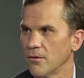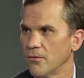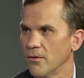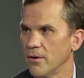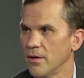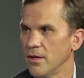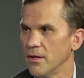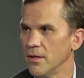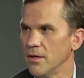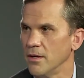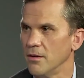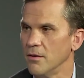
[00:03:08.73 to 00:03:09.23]

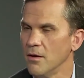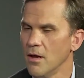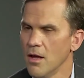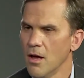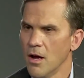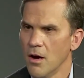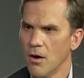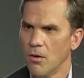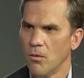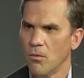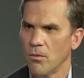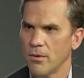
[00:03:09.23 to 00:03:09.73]
Great. And
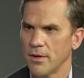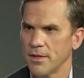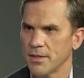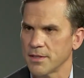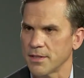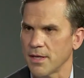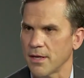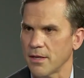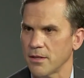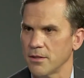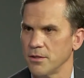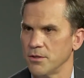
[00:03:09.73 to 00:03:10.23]
what
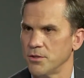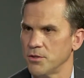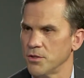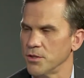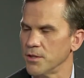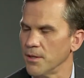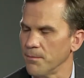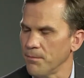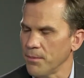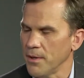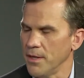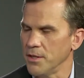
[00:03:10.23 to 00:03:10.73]
exactly
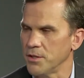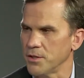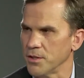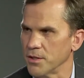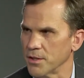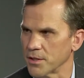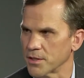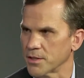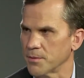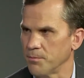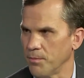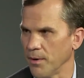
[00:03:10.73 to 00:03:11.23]
should the
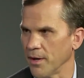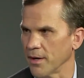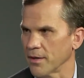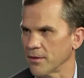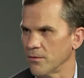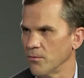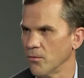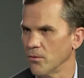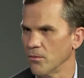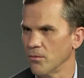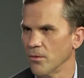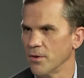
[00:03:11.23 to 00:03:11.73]
patient
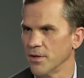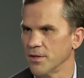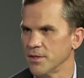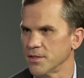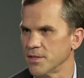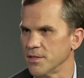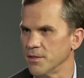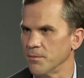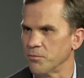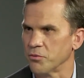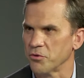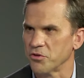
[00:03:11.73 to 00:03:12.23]
expect? What
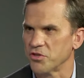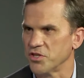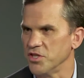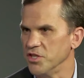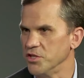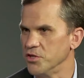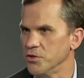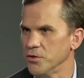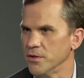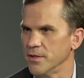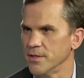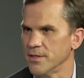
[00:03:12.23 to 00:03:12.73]
does the
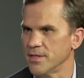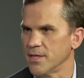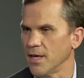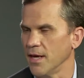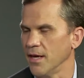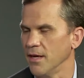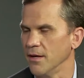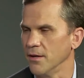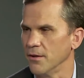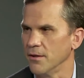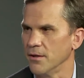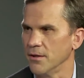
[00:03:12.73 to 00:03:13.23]
procedure
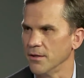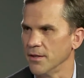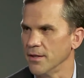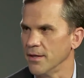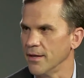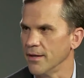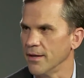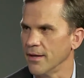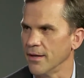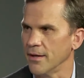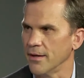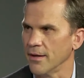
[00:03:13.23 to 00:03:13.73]
entail,
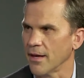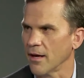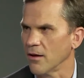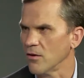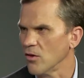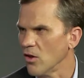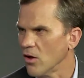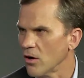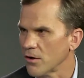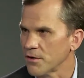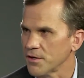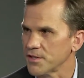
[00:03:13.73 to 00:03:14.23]
and how
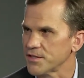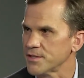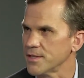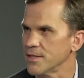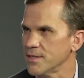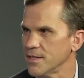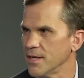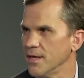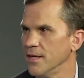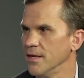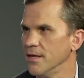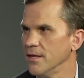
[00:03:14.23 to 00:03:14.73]
long does
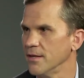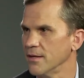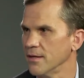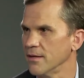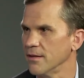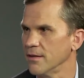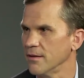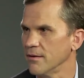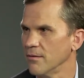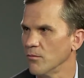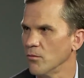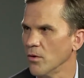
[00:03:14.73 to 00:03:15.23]
it take,
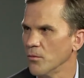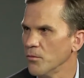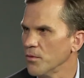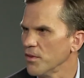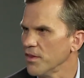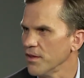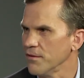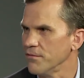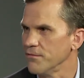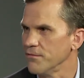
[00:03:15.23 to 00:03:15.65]
and what will they